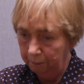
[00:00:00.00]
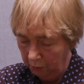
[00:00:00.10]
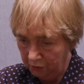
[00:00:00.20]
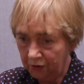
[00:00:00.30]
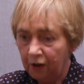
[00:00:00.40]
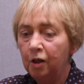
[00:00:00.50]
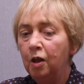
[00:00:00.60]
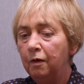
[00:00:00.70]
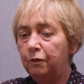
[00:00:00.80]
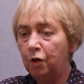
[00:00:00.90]
But
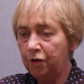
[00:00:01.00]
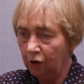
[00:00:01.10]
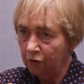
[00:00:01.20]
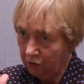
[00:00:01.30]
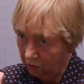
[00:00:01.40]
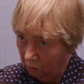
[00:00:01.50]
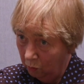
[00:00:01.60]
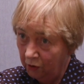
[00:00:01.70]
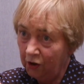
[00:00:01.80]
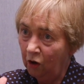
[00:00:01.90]
for those sort of
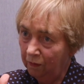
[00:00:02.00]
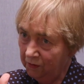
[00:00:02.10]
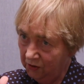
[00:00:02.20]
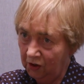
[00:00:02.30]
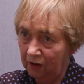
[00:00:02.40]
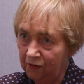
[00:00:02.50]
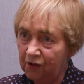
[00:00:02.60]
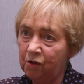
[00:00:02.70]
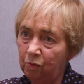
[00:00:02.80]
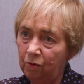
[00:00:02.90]
one-off
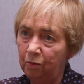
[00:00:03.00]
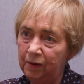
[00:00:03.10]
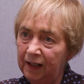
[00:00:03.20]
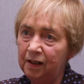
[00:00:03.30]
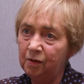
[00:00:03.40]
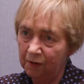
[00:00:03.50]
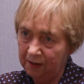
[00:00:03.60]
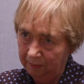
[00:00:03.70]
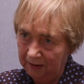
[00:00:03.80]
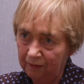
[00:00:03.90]
services, what we needed was
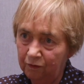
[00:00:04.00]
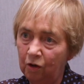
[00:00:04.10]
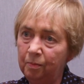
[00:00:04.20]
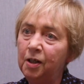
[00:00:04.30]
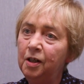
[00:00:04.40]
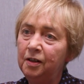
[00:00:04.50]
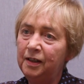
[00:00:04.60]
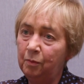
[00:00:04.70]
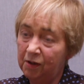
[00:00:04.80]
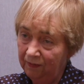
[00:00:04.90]
a platform
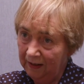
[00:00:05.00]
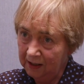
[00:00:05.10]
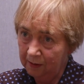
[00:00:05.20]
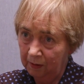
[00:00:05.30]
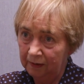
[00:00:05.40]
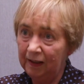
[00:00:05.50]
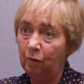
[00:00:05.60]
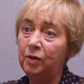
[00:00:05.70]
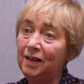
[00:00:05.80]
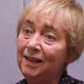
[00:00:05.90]
that was flexible, that
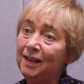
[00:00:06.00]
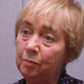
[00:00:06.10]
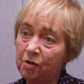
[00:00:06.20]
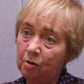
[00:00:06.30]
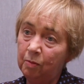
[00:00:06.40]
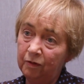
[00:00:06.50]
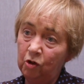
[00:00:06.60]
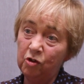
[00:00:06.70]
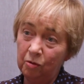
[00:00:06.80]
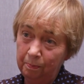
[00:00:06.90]
would link in with some of our
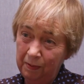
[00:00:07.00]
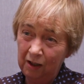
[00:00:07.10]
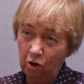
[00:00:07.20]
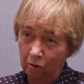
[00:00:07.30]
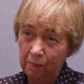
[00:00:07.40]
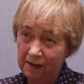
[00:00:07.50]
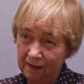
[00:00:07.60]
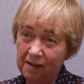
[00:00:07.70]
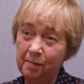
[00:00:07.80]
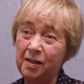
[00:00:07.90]
other big corporate
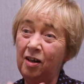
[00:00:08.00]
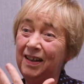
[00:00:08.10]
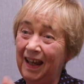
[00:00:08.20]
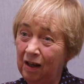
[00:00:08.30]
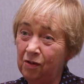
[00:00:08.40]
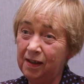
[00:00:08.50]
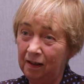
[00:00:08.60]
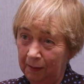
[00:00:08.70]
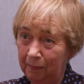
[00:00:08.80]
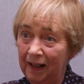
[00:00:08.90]
systems like housing,
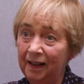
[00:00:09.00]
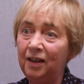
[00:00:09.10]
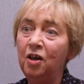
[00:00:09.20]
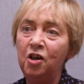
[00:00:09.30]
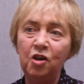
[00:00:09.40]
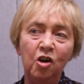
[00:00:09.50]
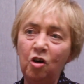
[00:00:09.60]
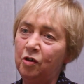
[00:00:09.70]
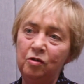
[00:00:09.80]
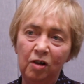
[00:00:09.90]
like planning. You're not
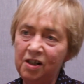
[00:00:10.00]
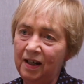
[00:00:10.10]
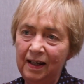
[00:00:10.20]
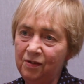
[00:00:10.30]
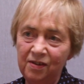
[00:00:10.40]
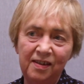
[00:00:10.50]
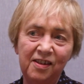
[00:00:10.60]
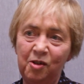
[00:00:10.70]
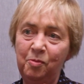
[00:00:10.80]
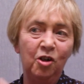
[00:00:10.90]
going to write a housing
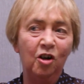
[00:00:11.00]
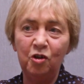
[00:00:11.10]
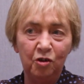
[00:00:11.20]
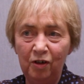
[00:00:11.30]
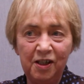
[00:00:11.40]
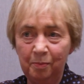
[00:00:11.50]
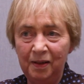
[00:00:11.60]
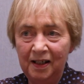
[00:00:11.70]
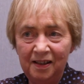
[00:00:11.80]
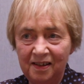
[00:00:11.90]
system. You're not going to write a
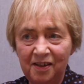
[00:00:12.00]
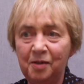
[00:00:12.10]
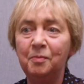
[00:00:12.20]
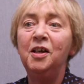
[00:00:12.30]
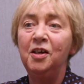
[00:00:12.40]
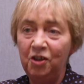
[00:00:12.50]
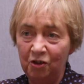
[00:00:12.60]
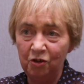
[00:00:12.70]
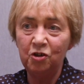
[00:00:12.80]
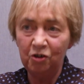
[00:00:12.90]
planning system.
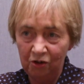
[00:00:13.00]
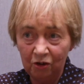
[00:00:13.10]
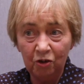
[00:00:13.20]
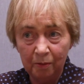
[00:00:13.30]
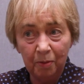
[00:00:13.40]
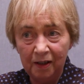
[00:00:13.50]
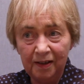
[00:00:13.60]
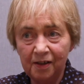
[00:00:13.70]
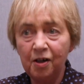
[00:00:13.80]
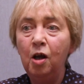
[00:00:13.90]
You're going to buy
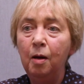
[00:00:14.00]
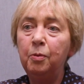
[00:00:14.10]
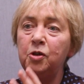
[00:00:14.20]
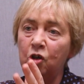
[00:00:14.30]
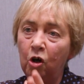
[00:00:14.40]
that. But